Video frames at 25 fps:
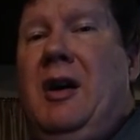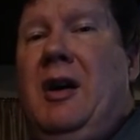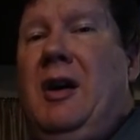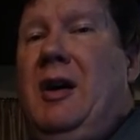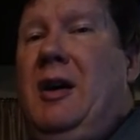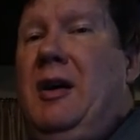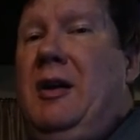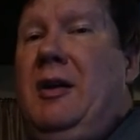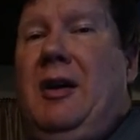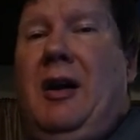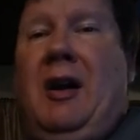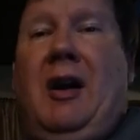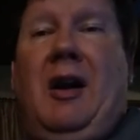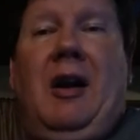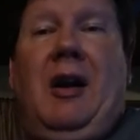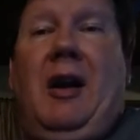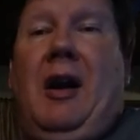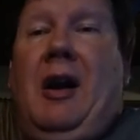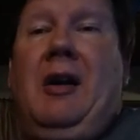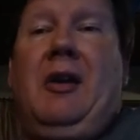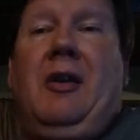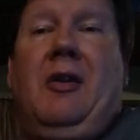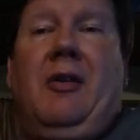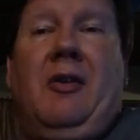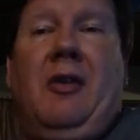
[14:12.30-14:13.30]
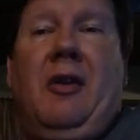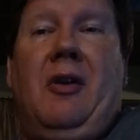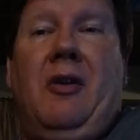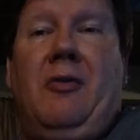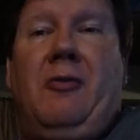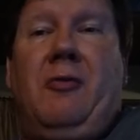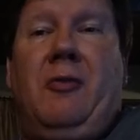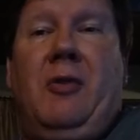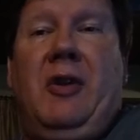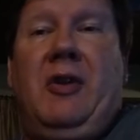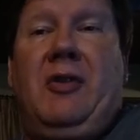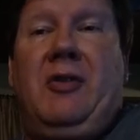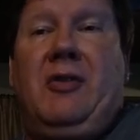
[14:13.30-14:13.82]
Uh, I, I don't know
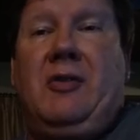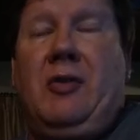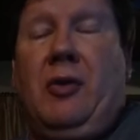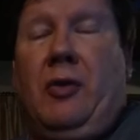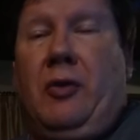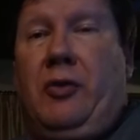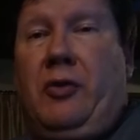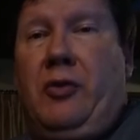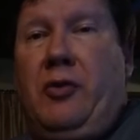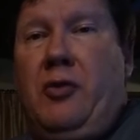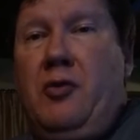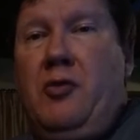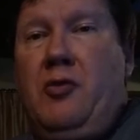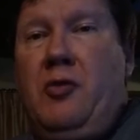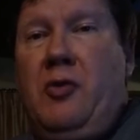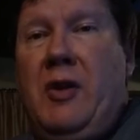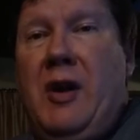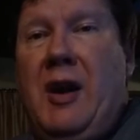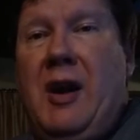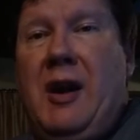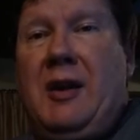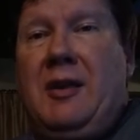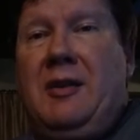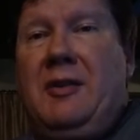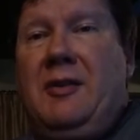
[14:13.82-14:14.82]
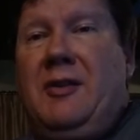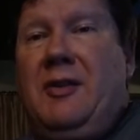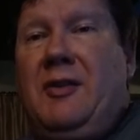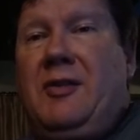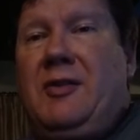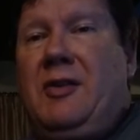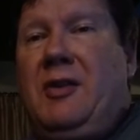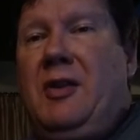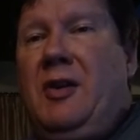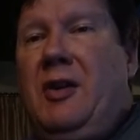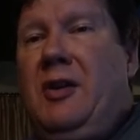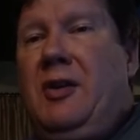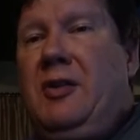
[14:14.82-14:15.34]
if we still do that in
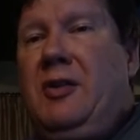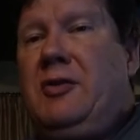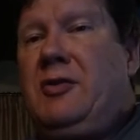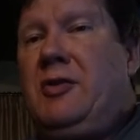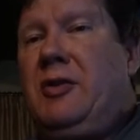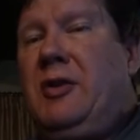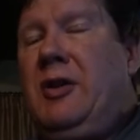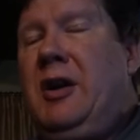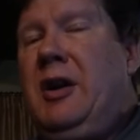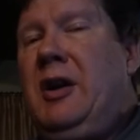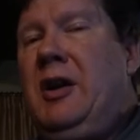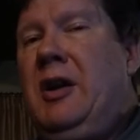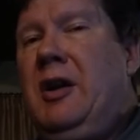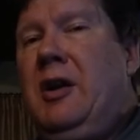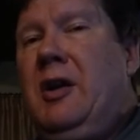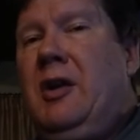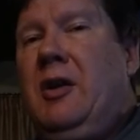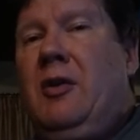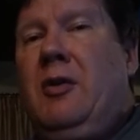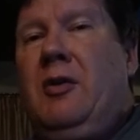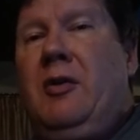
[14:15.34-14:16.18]
this country